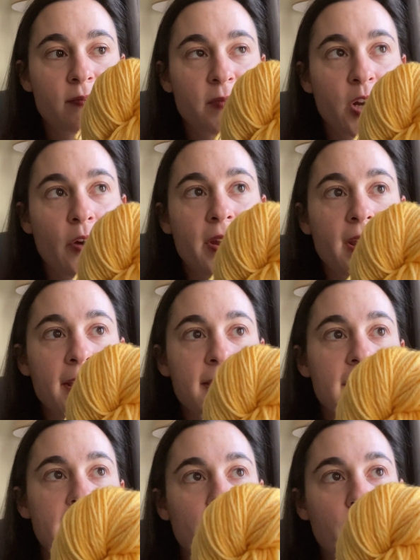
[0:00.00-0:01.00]
you know, I
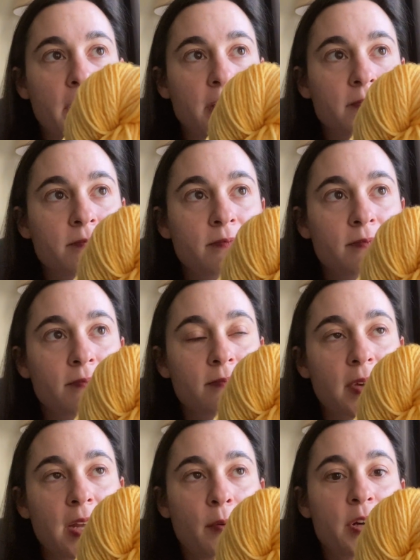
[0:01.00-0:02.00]
knit when
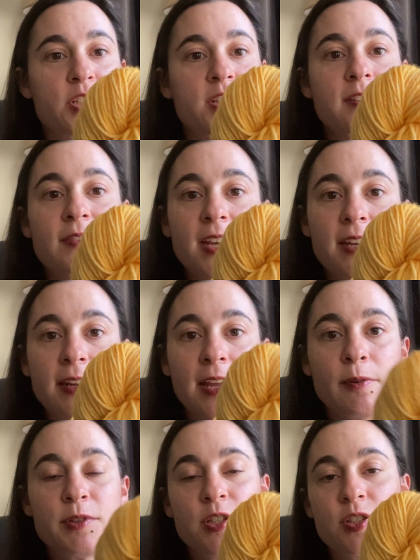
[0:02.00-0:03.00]
I watch TV at
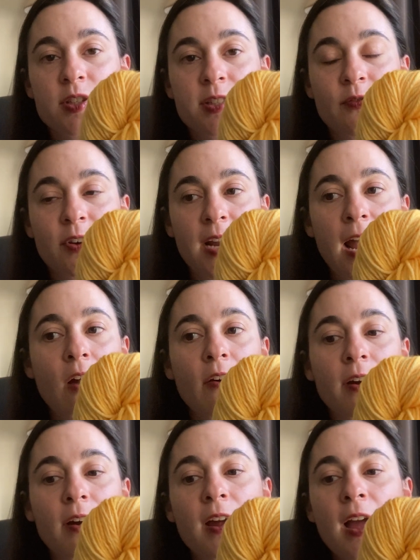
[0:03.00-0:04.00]
night, which is just for an
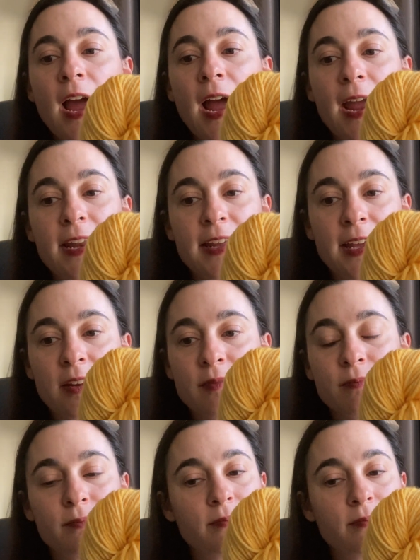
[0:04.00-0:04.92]
hour. I knit,